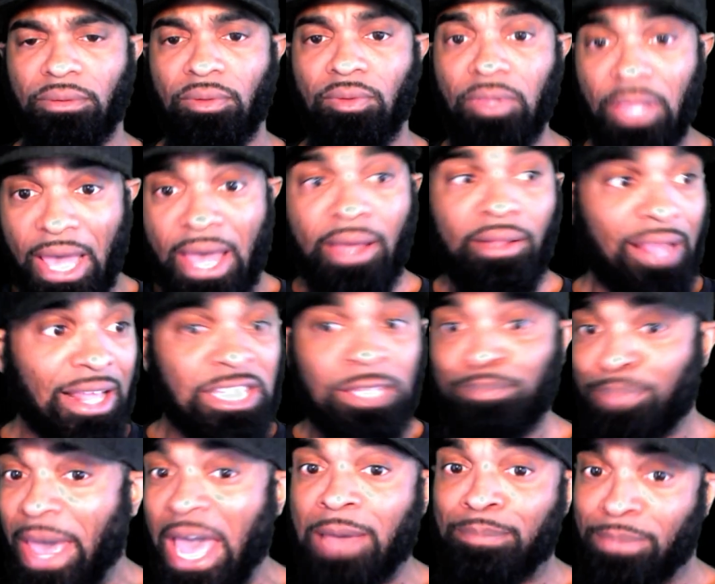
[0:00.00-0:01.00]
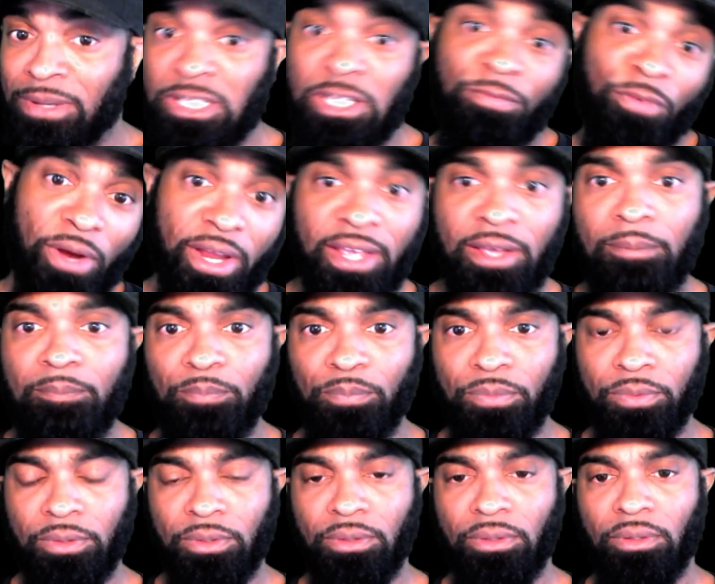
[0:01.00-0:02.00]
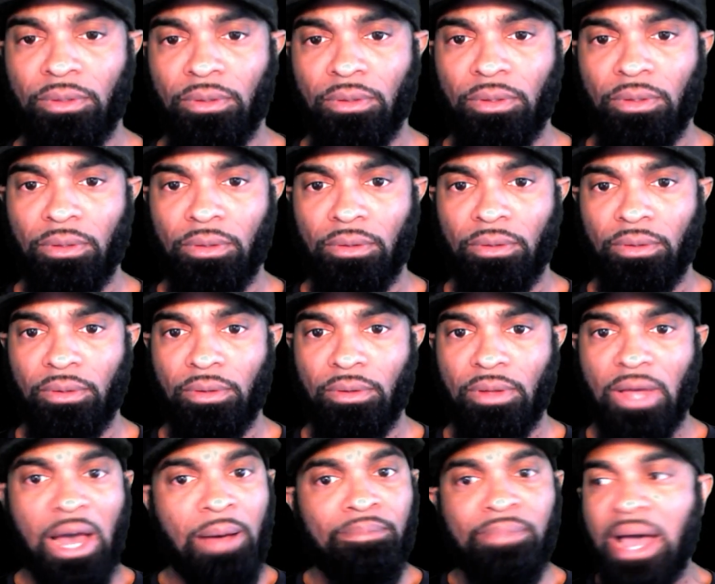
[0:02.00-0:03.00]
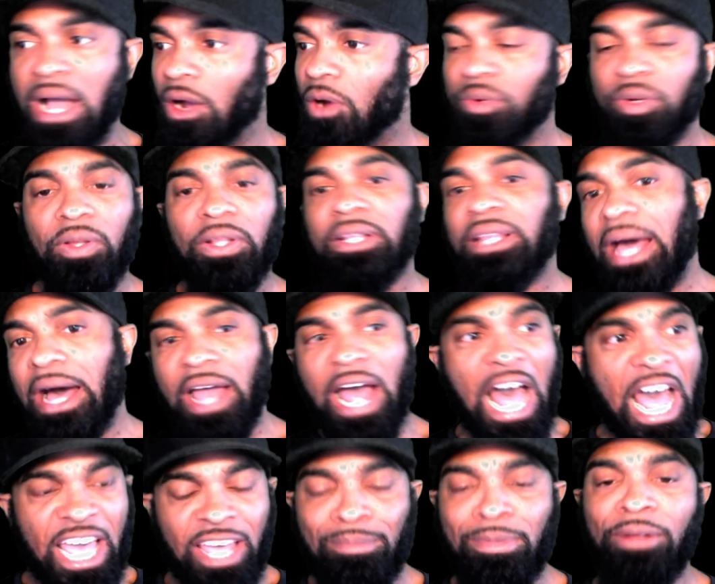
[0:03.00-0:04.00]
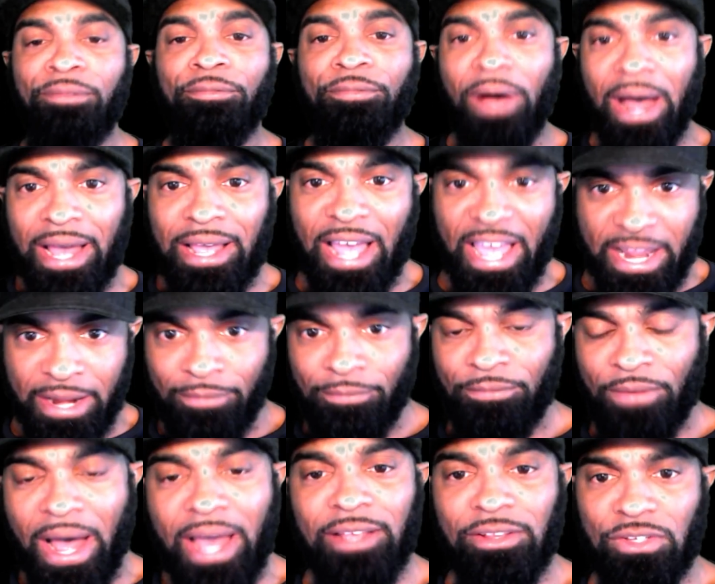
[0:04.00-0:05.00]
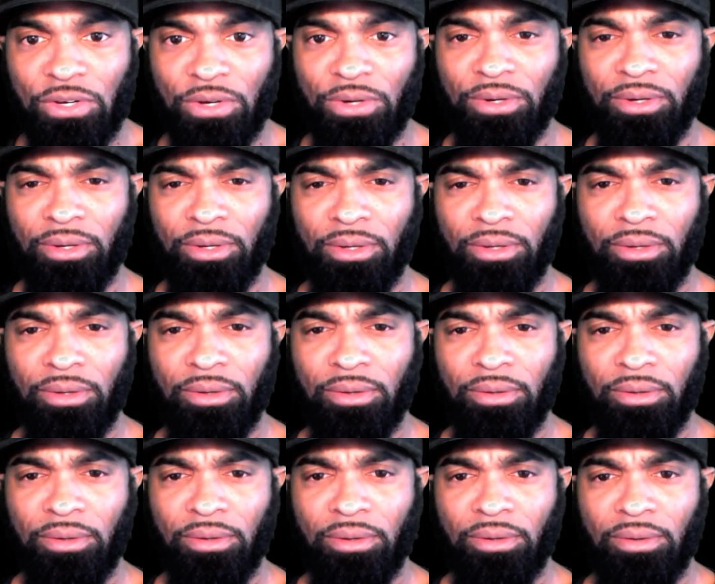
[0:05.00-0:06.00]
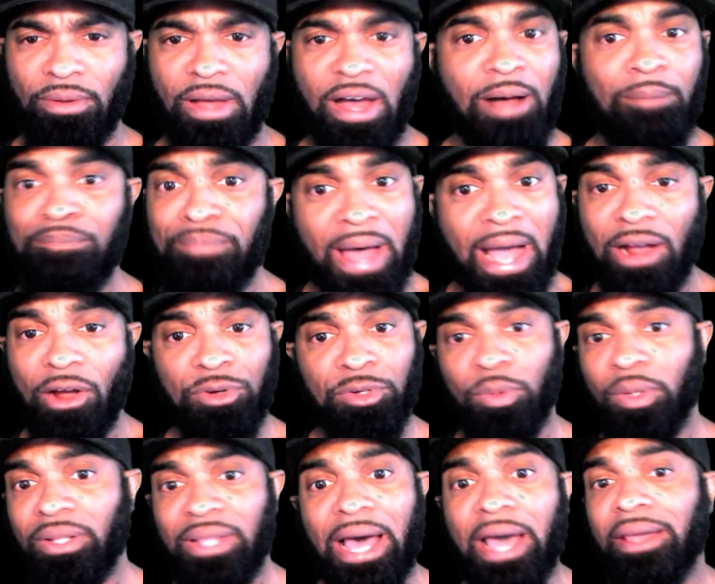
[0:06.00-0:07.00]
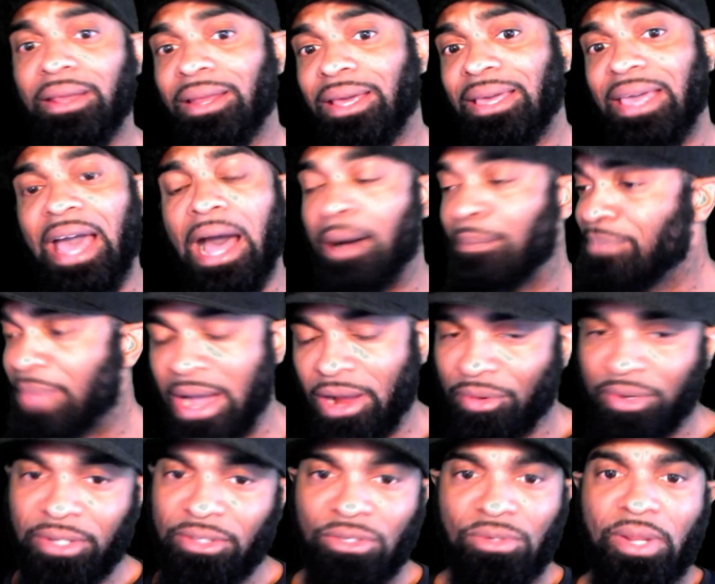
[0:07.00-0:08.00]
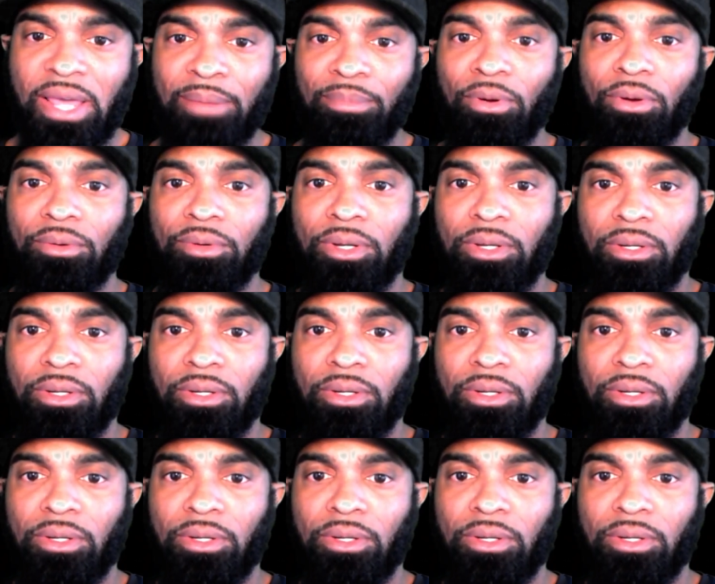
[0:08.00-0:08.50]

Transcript: Yeah, that's bad business for him. I'm not gonna allow, I am an advisor. I'm not gonna allow you to cap. I'm not gonna do that, bro.